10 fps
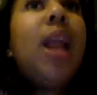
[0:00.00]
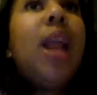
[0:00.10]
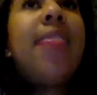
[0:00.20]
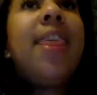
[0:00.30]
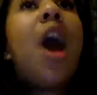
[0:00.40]

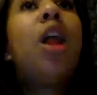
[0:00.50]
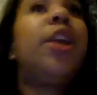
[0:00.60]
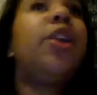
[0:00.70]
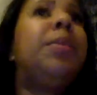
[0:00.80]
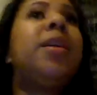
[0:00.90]
And then I'll
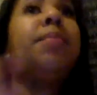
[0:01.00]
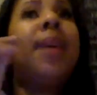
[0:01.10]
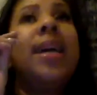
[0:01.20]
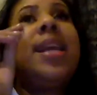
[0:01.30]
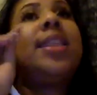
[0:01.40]
literally put a
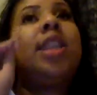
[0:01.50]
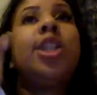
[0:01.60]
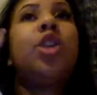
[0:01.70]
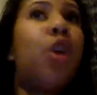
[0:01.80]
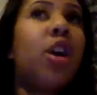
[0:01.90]
button that
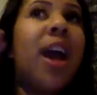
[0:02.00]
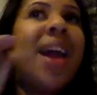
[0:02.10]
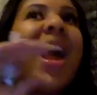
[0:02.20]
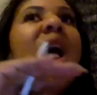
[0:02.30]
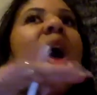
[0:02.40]
says order.
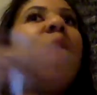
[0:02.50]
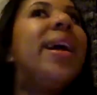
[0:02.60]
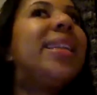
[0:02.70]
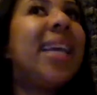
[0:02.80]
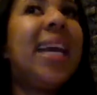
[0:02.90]
And I
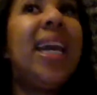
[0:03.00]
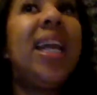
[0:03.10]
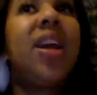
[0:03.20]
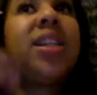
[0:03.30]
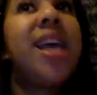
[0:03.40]
always get
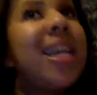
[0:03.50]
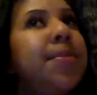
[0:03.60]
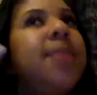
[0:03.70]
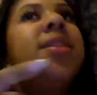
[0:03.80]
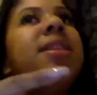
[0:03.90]
either text
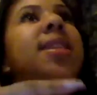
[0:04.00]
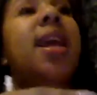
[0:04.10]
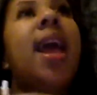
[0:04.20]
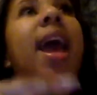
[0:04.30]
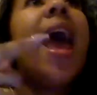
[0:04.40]
messages
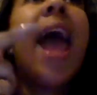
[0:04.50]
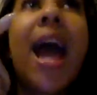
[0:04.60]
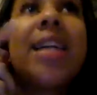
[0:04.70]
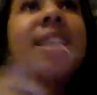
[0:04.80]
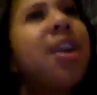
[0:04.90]
saying, Hey,
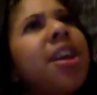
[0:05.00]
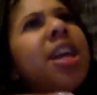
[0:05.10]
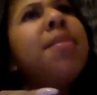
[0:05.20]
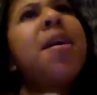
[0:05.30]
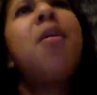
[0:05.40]
I saw your
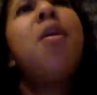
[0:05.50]
email.